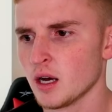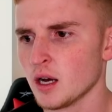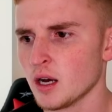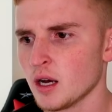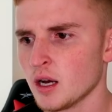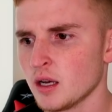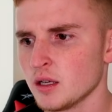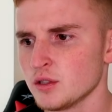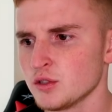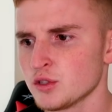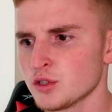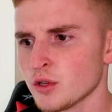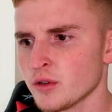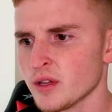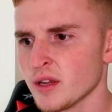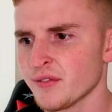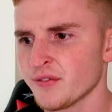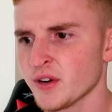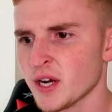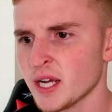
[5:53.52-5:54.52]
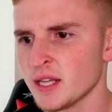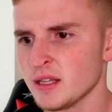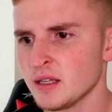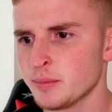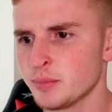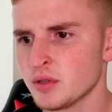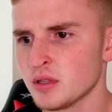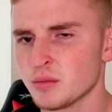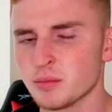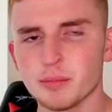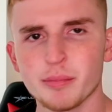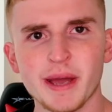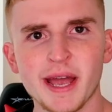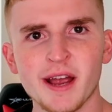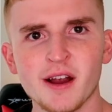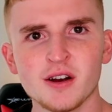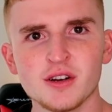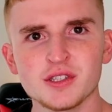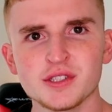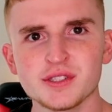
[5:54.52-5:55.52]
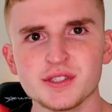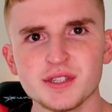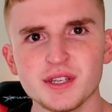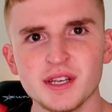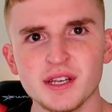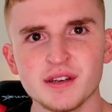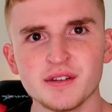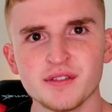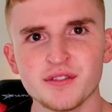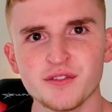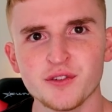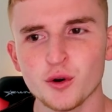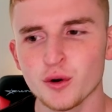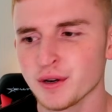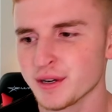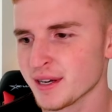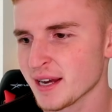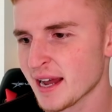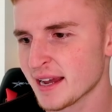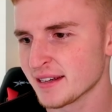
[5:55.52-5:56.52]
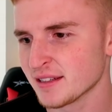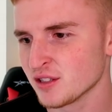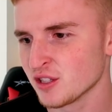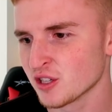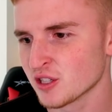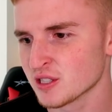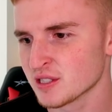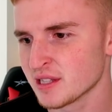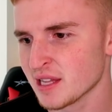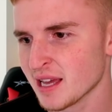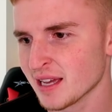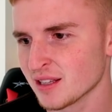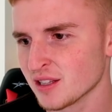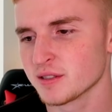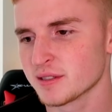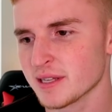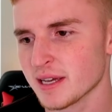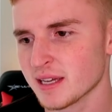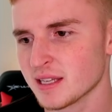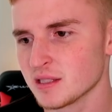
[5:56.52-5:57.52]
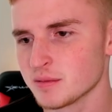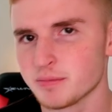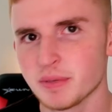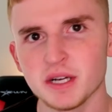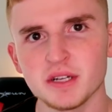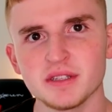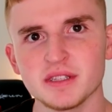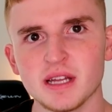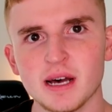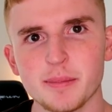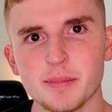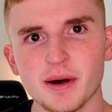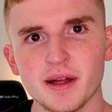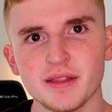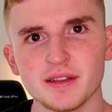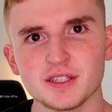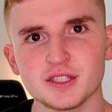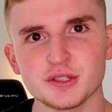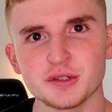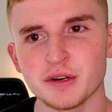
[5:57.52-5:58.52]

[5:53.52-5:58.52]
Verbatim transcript: Uh, so they finally put bears in Fortnite looks like. Looks like he's building up on the